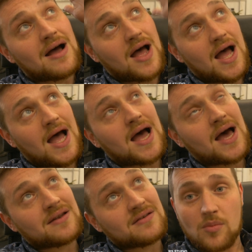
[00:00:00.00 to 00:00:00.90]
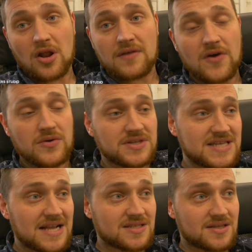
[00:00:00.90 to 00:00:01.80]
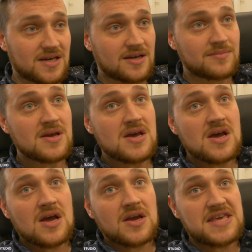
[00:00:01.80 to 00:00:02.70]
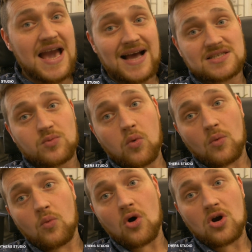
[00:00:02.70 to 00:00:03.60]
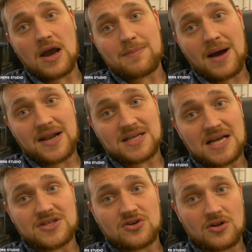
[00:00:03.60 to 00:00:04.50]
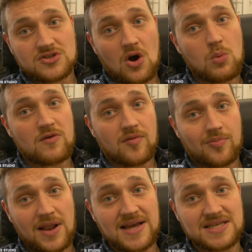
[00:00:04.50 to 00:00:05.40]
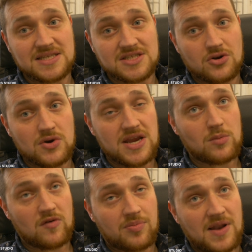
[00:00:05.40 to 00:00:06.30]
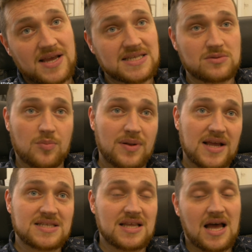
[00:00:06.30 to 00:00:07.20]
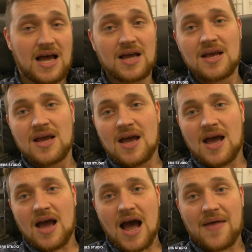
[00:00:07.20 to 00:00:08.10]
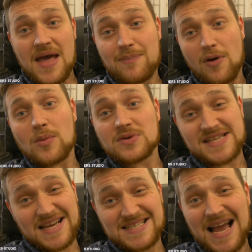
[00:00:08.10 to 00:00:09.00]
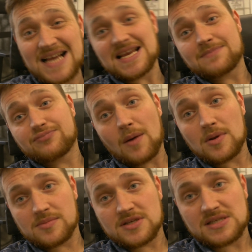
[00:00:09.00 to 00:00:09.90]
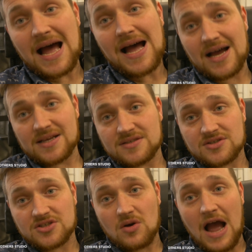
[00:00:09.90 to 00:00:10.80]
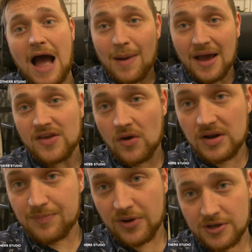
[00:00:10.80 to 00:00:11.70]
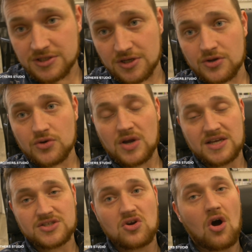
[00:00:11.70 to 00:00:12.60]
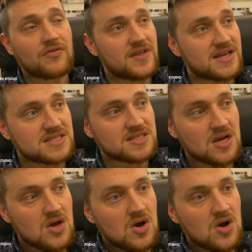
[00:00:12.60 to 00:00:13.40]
and the woman on the phone said to them, yes, water got in behind the centre console, we replaced the screen, we replaced this, we replaced that, and their problem was the exact same problem as ours. So am I the only person who has got this